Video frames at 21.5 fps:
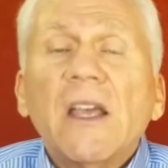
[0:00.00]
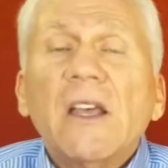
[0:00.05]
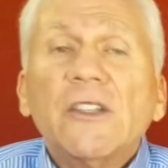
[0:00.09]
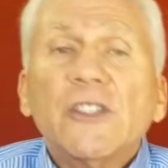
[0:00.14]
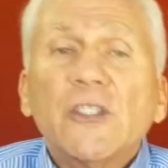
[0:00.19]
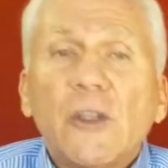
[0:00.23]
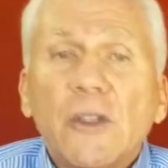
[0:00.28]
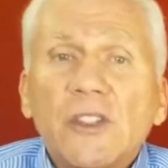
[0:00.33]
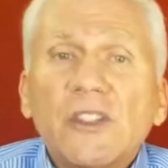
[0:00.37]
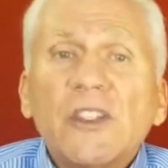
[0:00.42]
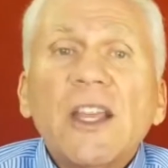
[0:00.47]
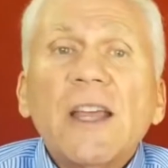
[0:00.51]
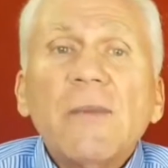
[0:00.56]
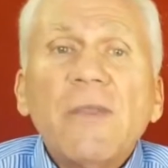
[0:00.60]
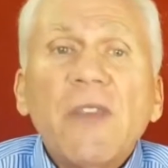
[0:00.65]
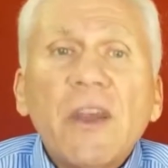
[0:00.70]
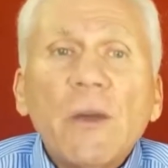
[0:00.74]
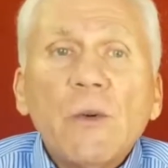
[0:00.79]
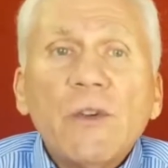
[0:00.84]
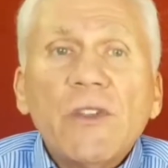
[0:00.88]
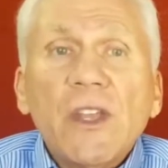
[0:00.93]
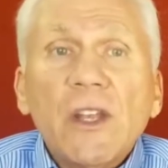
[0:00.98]
So the same
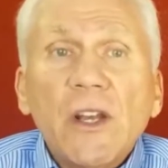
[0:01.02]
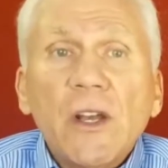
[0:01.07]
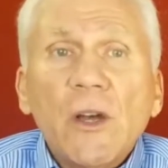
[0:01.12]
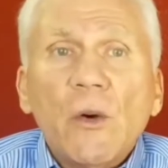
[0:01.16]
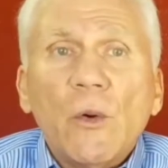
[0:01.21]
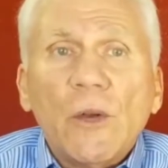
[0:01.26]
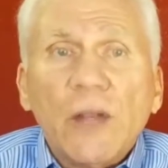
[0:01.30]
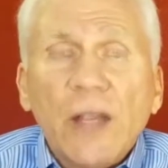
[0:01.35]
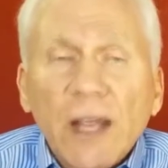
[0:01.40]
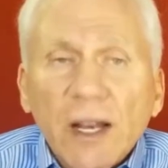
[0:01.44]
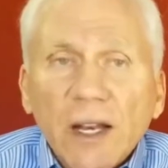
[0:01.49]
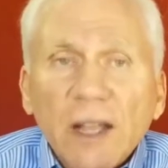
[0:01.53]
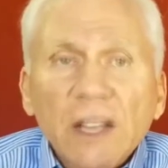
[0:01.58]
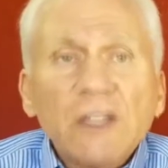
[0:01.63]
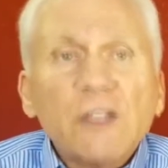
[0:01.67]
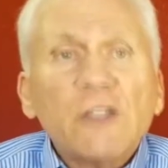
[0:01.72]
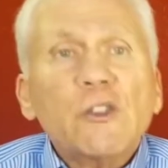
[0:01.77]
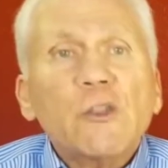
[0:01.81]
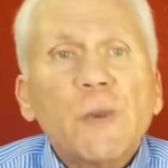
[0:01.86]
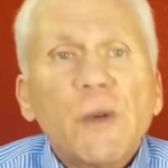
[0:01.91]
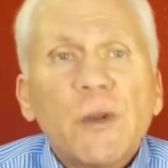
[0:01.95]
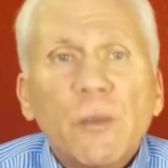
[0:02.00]
thing with a note. Unless
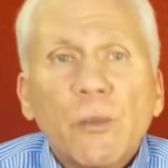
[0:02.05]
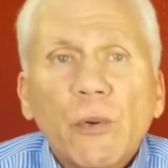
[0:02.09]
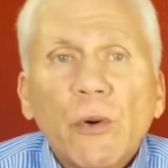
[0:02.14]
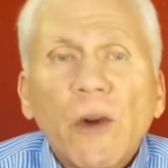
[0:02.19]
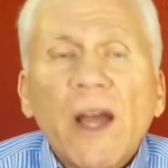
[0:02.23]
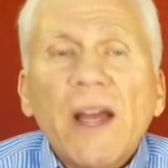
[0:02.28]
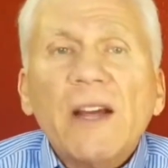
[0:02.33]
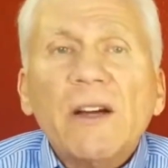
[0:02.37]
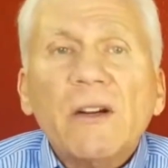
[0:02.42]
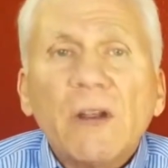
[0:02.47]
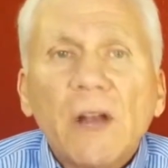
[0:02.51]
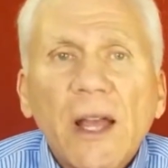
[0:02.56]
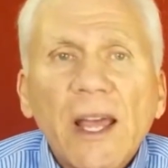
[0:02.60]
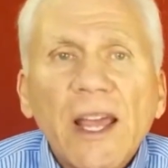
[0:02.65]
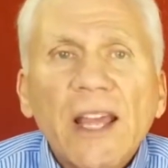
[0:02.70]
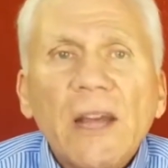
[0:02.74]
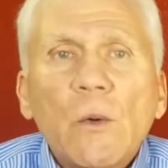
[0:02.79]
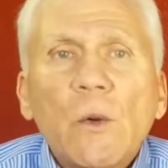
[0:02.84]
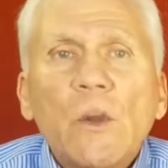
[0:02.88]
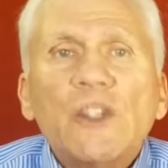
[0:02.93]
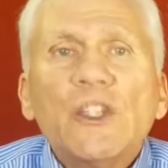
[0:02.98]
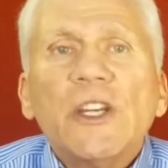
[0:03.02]
there's been prior
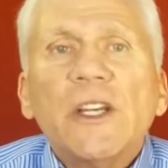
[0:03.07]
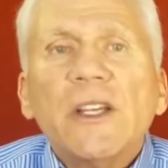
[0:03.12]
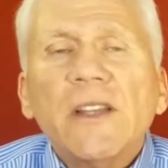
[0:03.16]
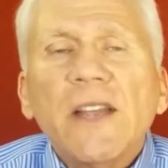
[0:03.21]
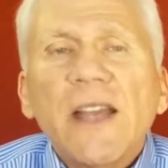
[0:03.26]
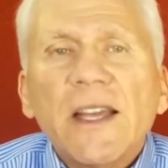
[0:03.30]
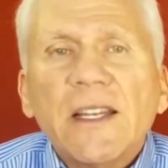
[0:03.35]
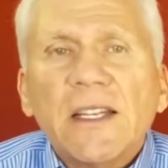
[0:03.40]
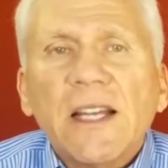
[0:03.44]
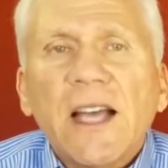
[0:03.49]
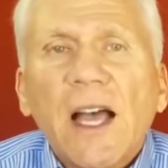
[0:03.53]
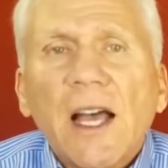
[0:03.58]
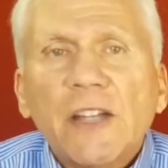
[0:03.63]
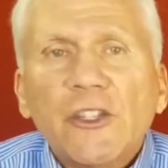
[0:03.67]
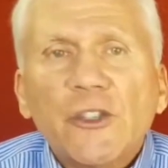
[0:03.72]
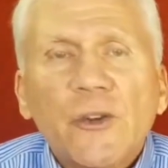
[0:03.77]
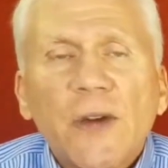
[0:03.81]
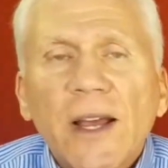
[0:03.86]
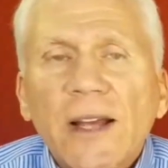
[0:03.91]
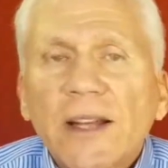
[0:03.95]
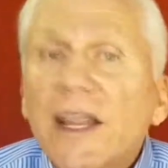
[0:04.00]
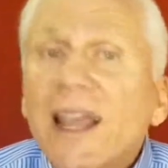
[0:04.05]
language in that
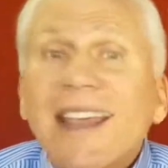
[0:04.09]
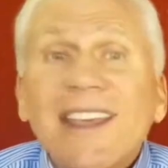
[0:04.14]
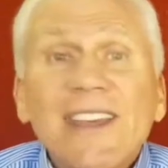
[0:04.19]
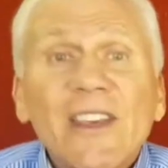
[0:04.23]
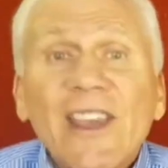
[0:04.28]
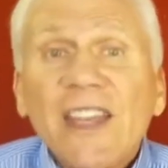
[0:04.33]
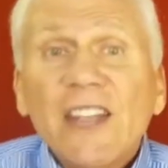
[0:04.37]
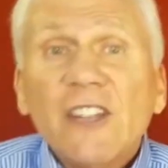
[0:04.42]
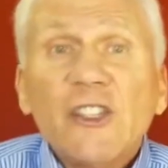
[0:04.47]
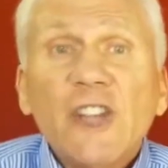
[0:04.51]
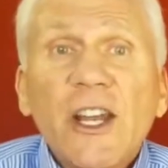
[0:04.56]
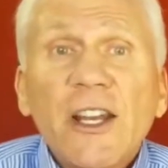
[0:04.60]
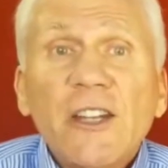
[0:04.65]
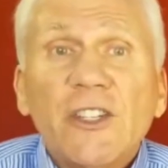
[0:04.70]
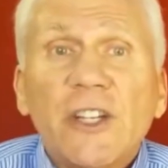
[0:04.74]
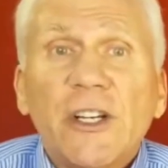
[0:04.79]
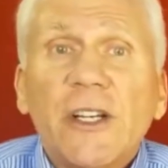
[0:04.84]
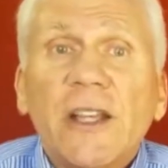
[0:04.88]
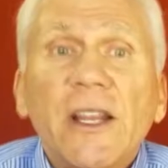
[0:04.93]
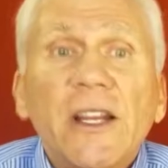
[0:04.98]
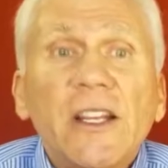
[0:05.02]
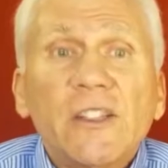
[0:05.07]
contract, you can't change
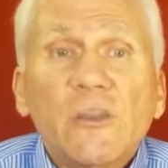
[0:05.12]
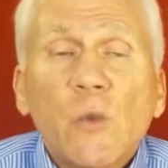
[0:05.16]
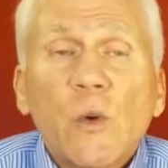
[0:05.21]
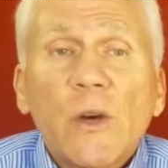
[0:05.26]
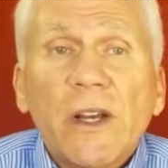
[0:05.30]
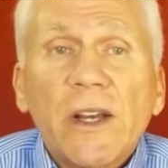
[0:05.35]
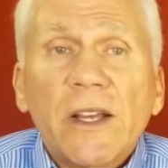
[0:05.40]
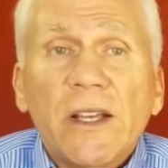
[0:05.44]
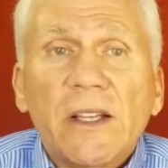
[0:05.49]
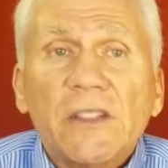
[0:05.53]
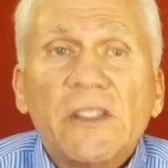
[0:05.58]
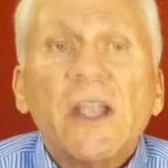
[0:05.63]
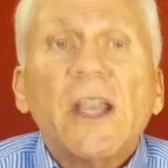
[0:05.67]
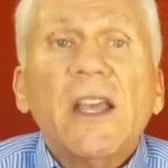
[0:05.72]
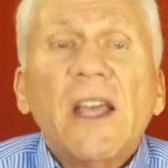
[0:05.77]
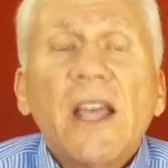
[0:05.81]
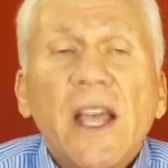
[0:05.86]
it. It is what it is.